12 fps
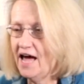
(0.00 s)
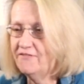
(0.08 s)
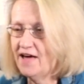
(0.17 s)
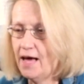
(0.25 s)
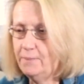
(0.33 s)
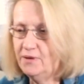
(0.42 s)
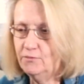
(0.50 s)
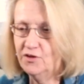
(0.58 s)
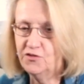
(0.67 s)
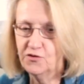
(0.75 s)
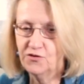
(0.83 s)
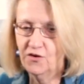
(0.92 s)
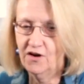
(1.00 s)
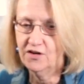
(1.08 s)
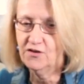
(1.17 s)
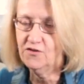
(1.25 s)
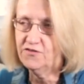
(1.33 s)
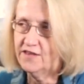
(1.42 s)
flashbacks and
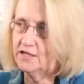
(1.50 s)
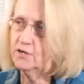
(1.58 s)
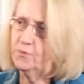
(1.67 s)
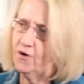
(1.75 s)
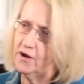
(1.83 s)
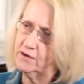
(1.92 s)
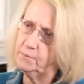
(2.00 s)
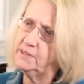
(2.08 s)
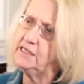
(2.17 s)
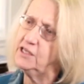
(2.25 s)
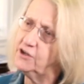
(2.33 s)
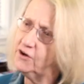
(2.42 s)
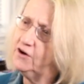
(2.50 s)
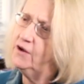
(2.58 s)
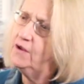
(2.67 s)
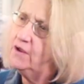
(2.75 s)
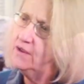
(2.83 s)
things they might be experiencing.